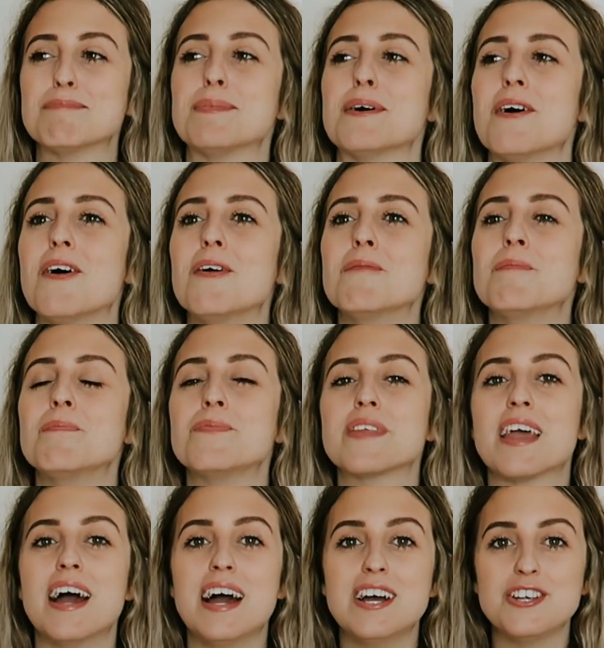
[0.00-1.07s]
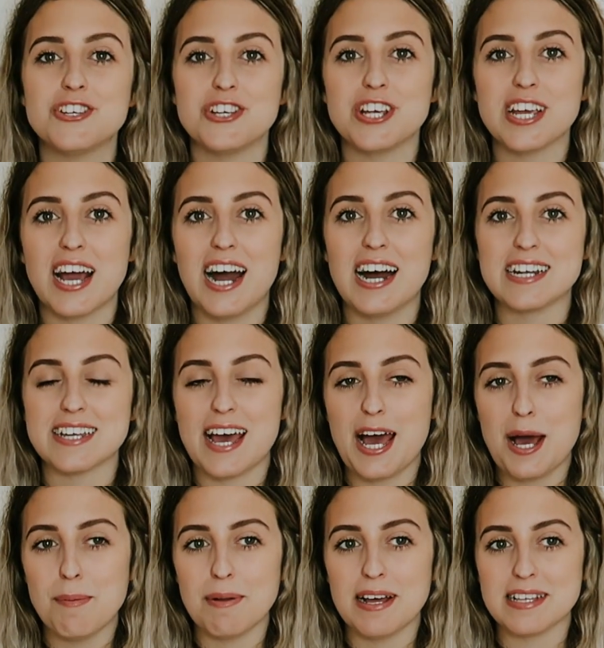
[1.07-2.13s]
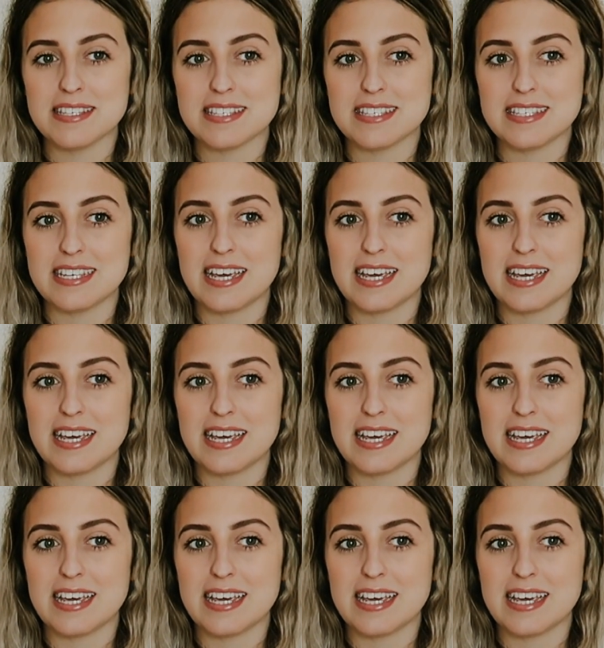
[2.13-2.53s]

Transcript: But she had air plants